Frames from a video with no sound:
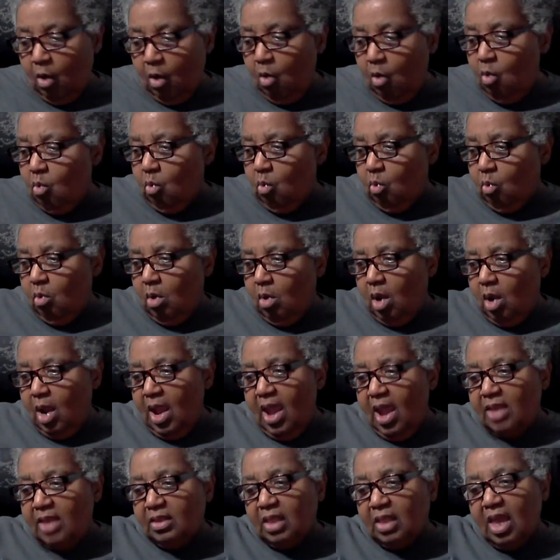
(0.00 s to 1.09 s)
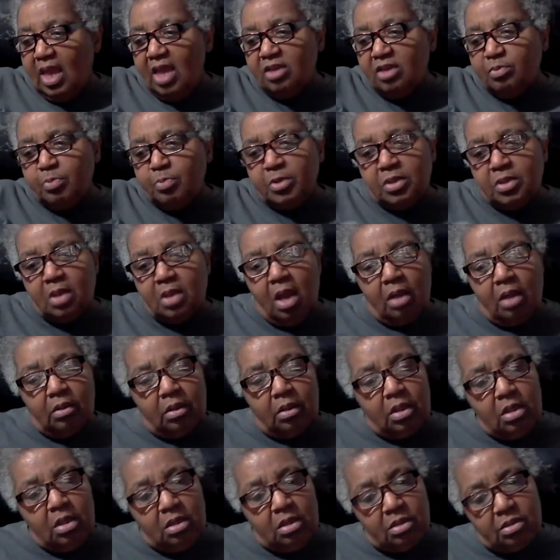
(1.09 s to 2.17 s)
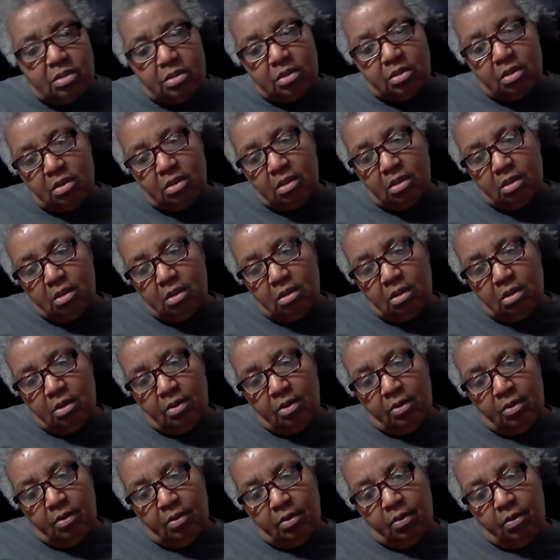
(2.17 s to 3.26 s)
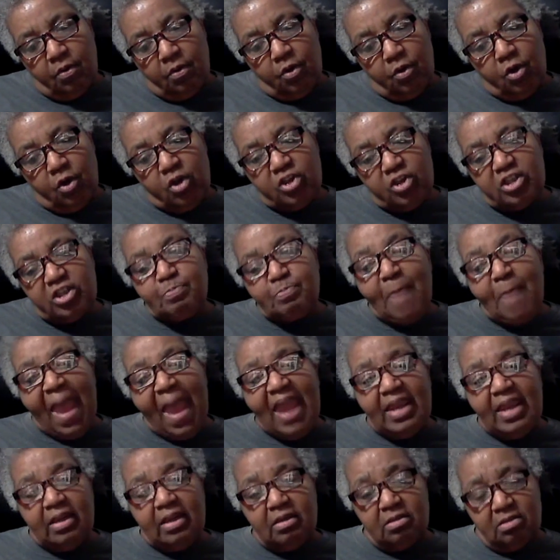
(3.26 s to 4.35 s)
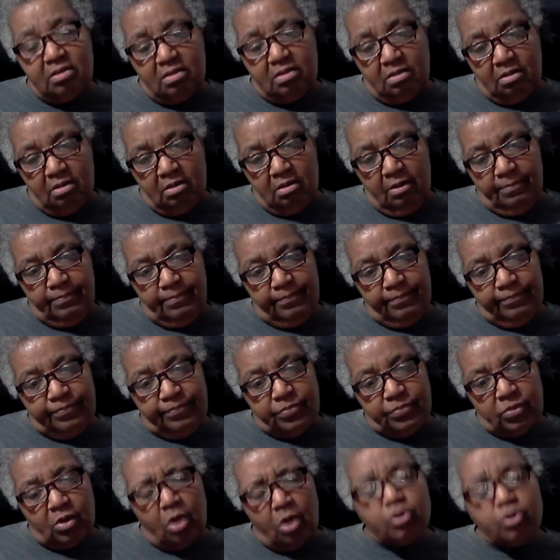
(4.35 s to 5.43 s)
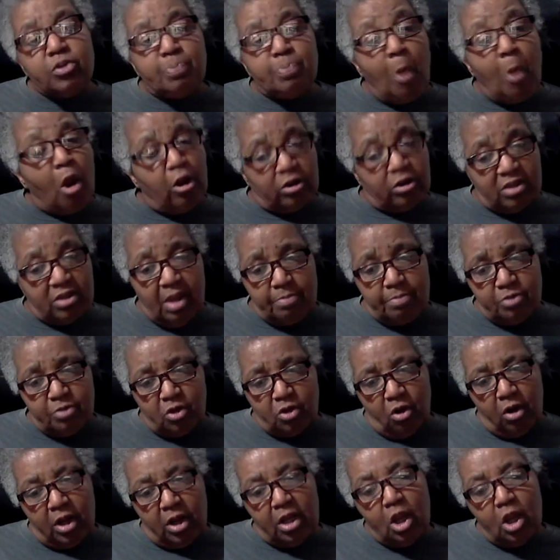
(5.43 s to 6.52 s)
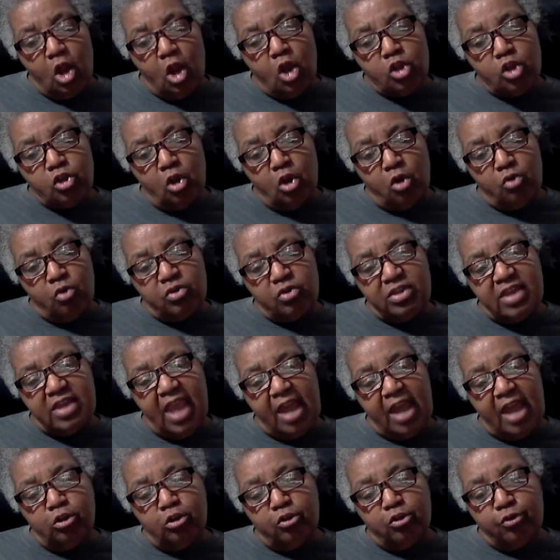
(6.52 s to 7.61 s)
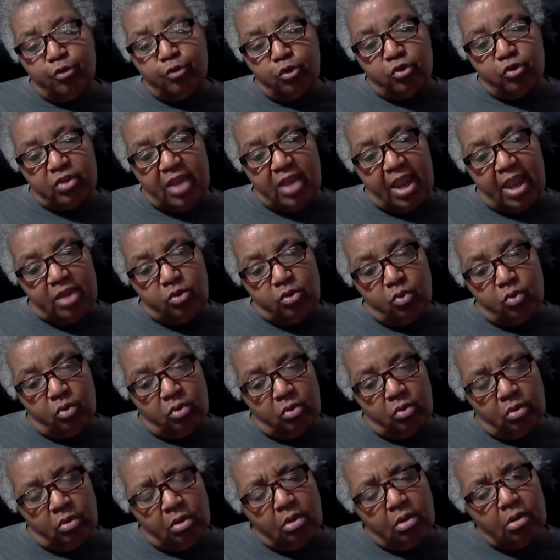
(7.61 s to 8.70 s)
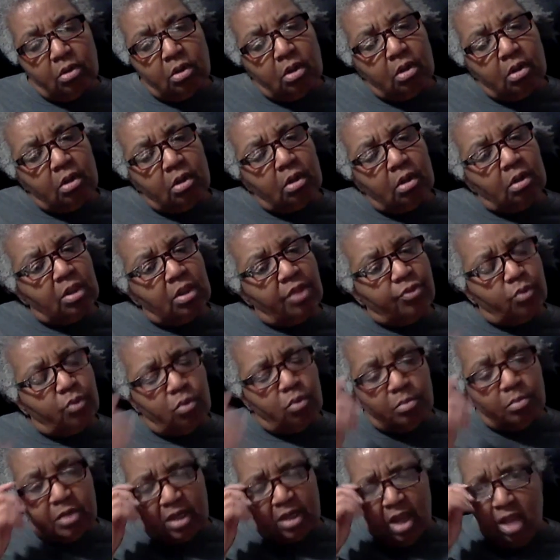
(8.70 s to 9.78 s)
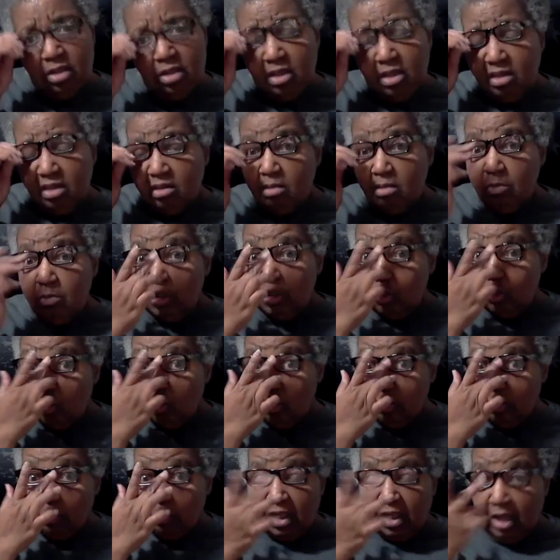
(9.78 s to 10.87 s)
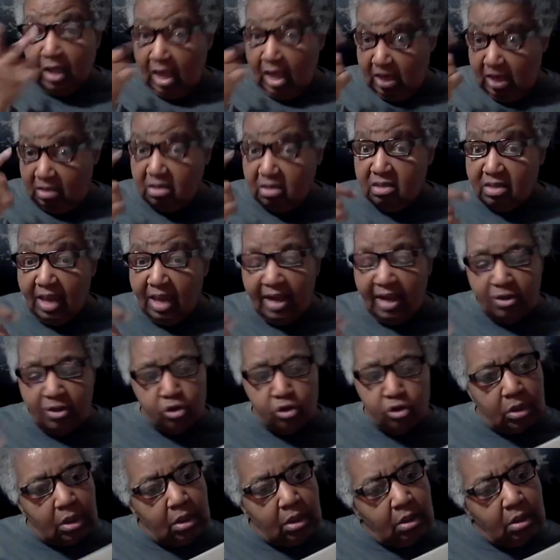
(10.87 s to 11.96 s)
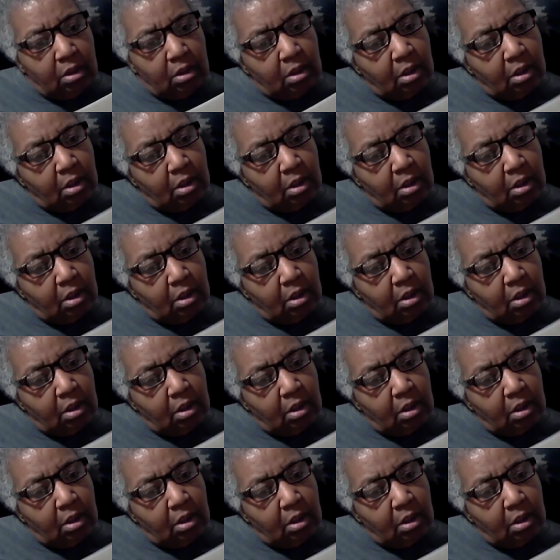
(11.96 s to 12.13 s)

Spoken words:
Oh, and last but not least, Sparks, to host Seattle's first annual Leather Woman Contest. Let me adjust my glasses, actually.